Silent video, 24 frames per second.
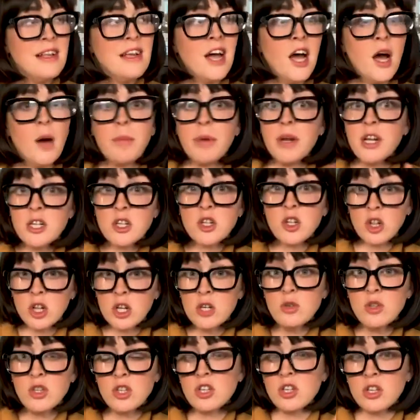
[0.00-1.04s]
But it's
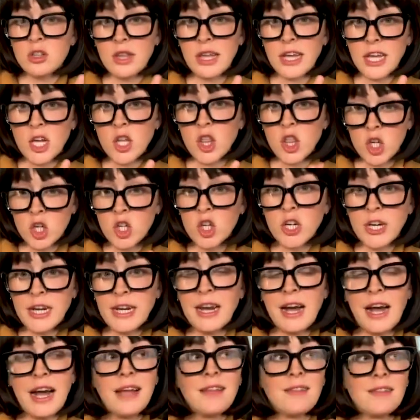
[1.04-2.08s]
close to like the
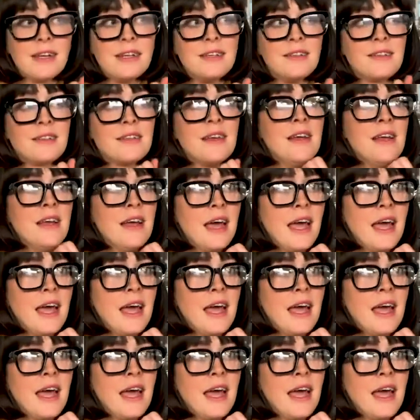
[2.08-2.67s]
Greek islands.